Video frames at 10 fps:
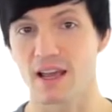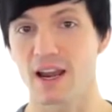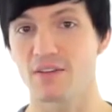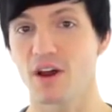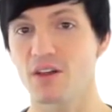
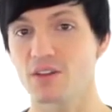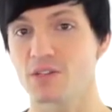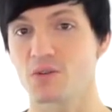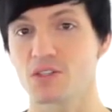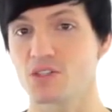and I have others
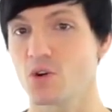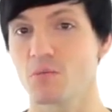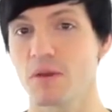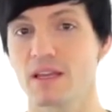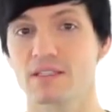who are so
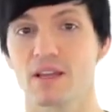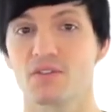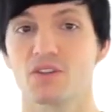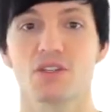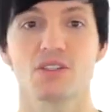amazed
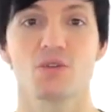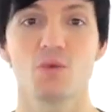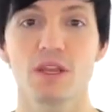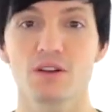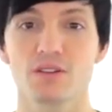after just a
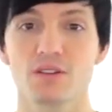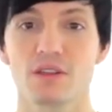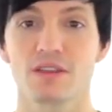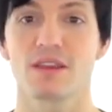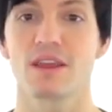week or two
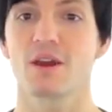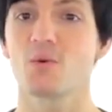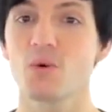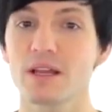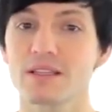that they
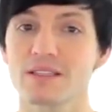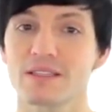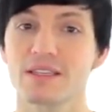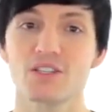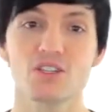can't wait to see